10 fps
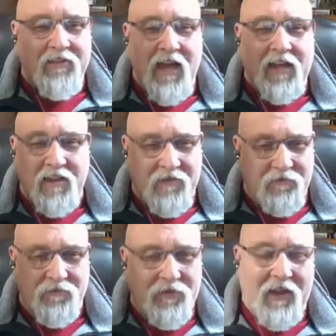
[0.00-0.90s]
not
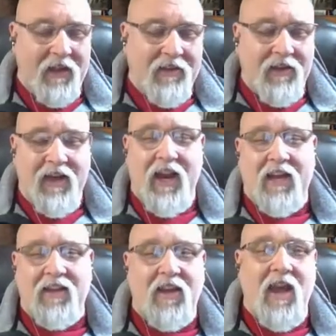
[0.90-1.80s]
like
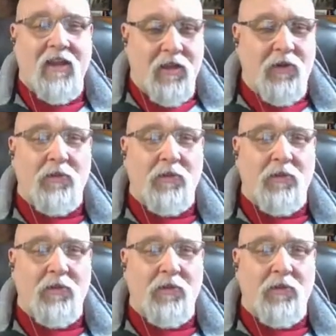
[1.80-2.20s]
connecting, and then your